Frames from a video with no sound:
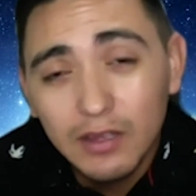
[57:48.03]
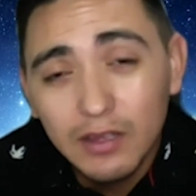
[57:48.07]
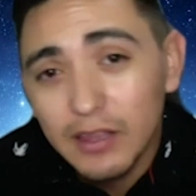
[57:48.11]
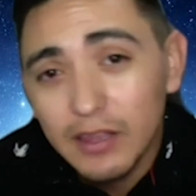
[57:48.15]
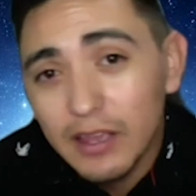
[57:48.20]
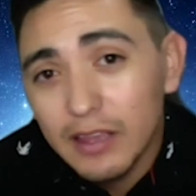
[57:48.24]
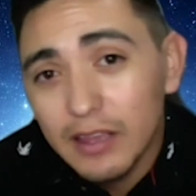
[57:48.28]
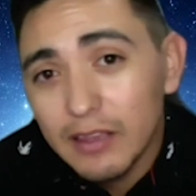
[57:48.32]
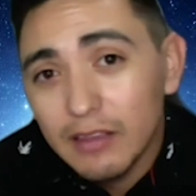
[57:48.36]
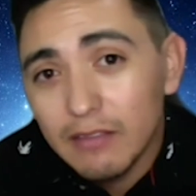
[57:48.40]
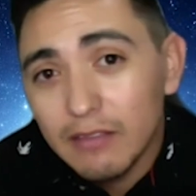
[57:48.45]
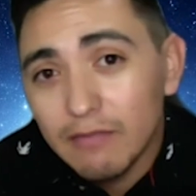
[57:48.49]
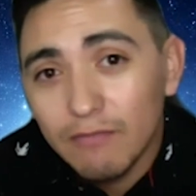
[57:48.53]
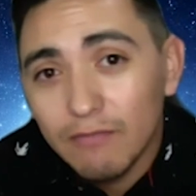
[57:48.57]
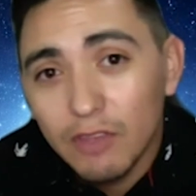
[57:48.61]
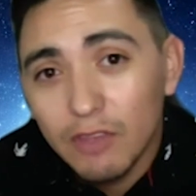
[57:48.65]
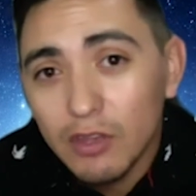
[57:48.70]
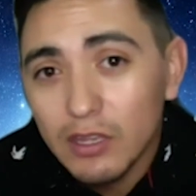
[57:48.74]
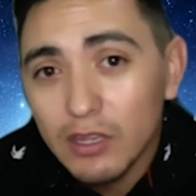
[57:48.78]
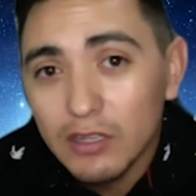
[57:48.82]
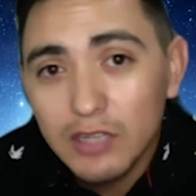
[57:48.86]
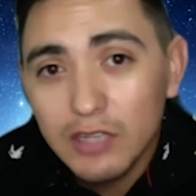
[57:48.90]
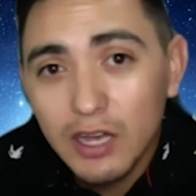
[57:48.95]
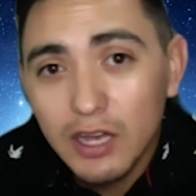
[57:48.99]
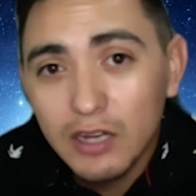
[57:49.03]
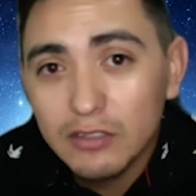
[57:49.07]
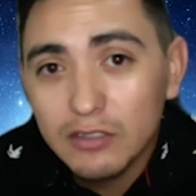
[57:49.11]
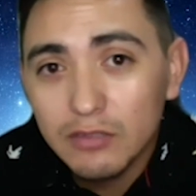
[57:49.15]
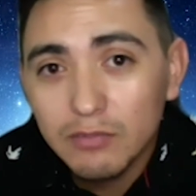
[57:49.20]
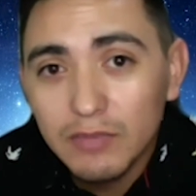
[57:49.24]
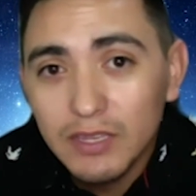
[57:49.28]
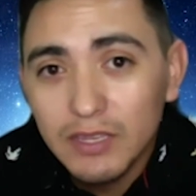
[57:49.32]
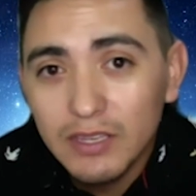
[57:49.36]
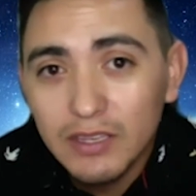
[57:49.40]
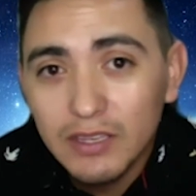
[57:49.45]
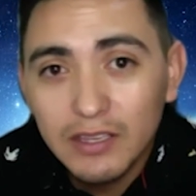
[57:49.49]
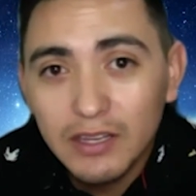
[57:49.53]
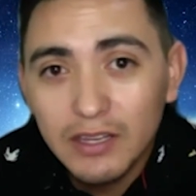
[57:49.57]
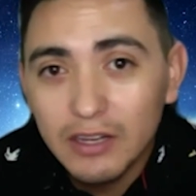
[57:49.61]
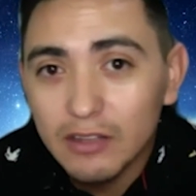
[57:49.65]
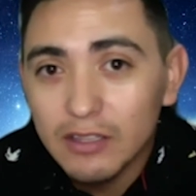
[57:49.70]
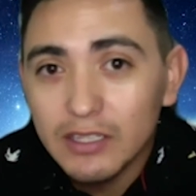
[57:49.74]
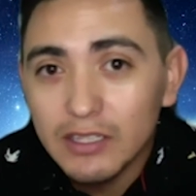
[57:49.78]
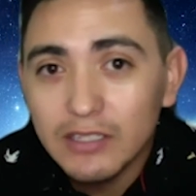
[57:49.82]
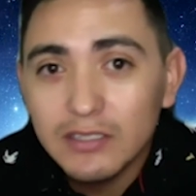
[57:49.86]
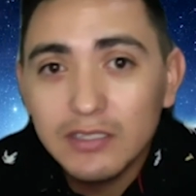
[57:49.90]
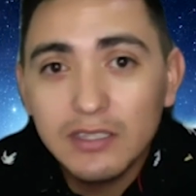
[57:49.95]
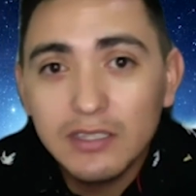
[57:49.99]
Like, you can talk to me, I'll
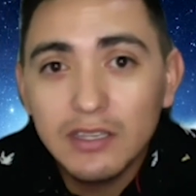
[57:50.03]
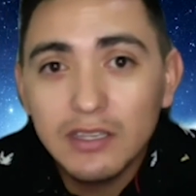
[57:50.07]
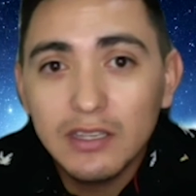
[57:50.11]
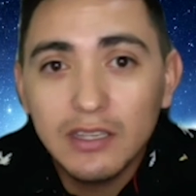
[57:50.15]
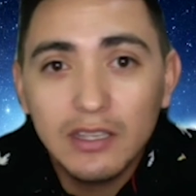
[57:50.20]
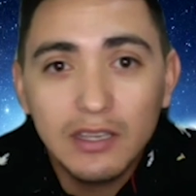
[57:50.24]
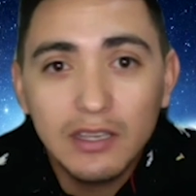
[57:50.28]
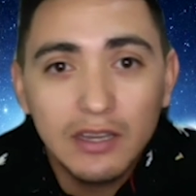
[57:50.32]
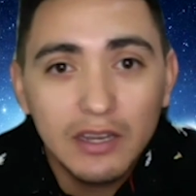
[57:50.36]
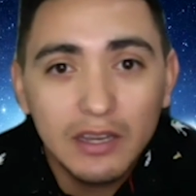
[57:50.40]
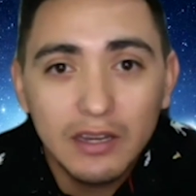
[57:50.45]
listen.